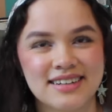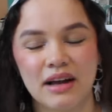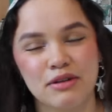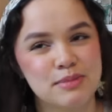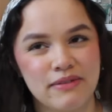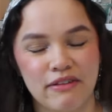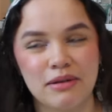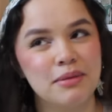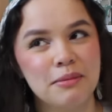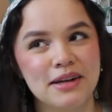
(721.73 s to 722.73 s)
That was my
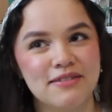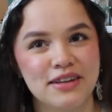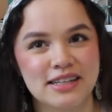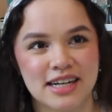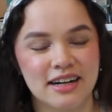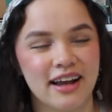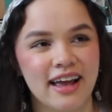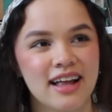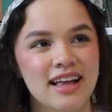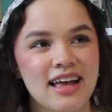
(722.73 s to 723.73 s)
favorite moment of the entire
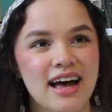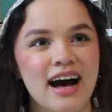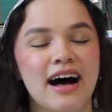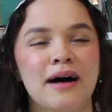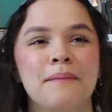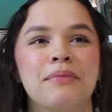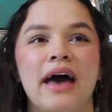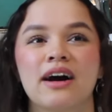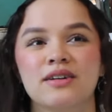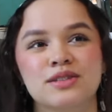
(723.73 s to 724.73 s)
night.
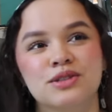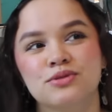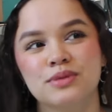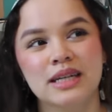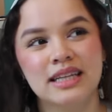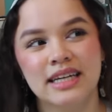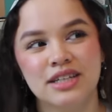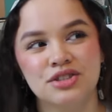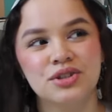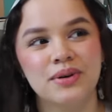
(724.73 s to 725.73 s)
I also really
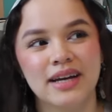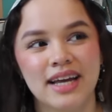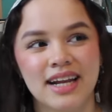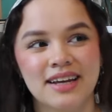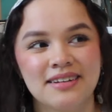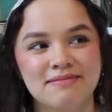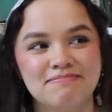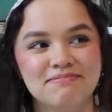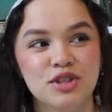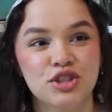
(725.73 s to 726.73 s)
enjoyed
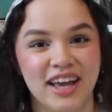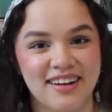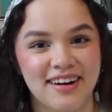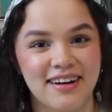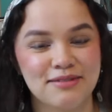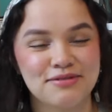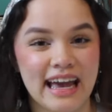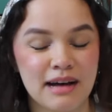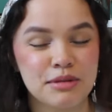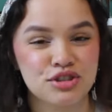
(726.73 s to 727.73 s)
Shake It Off. I
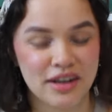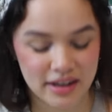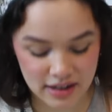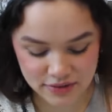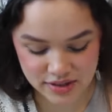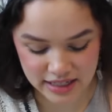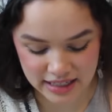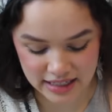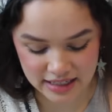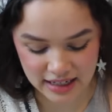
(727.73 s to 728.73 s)
am a Shake It Off
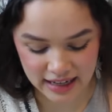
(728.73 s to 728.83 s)
stan.